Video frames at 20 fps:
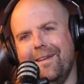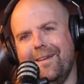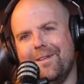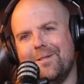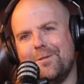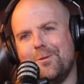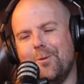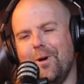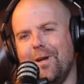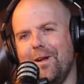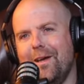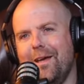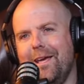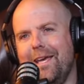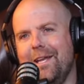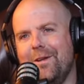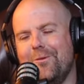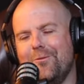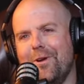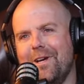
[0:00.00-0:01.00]
it's quite an
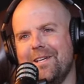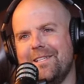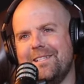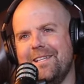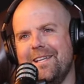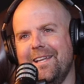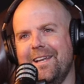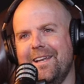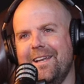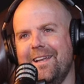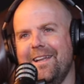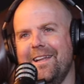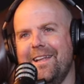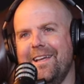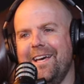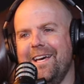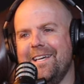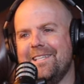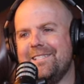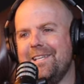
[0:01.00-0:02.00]
interesting
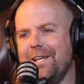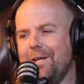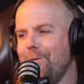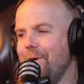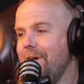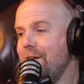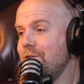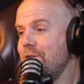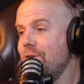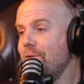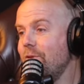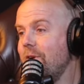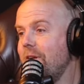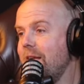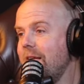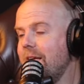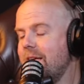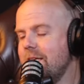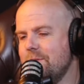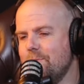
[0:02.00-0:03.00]
uh, situation, really,
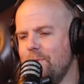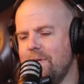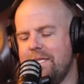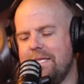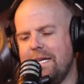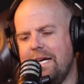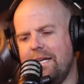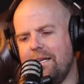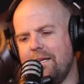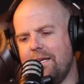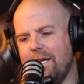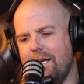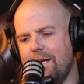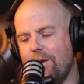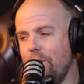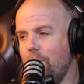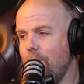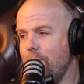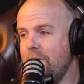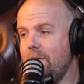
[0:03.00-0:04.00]
because my dad kind of
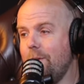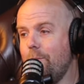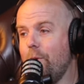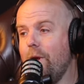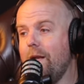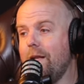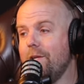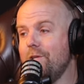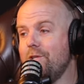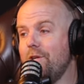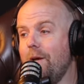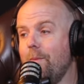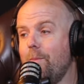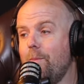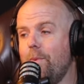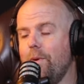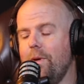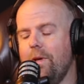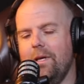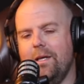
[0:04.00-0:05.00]
got me the apprenticeship
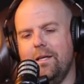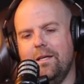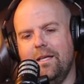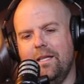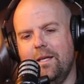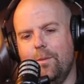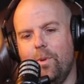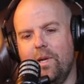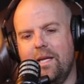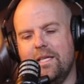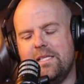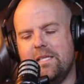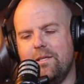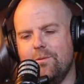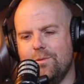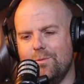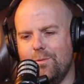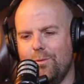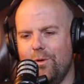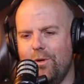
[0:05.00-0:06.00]
in the place he
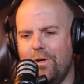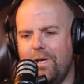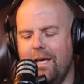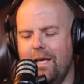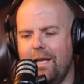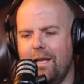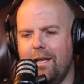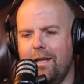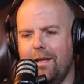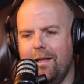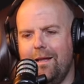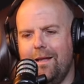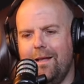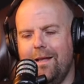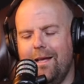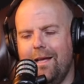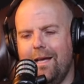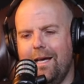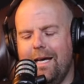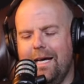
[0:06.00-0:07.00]
was working.
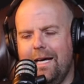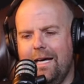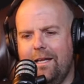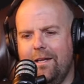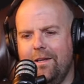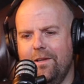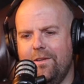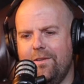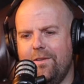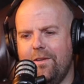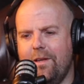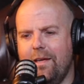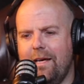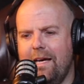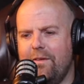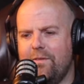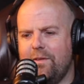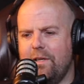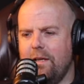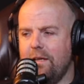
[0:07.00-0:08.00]
And
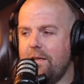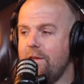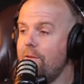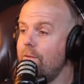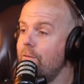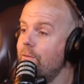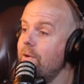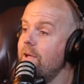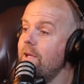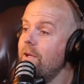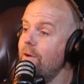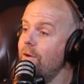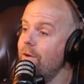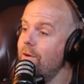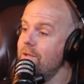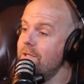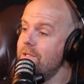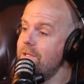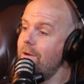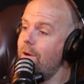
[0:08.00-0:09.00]
after like three
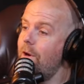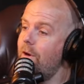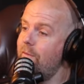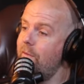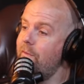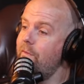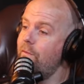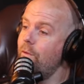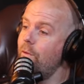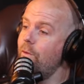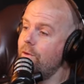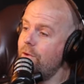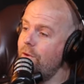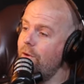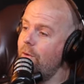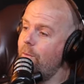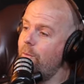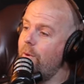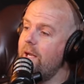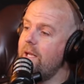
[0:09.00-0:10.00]
years of a four
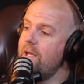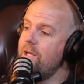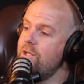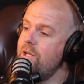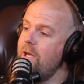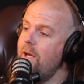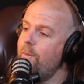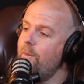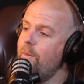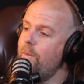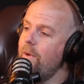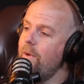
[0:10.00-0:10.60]
year apprenticeship,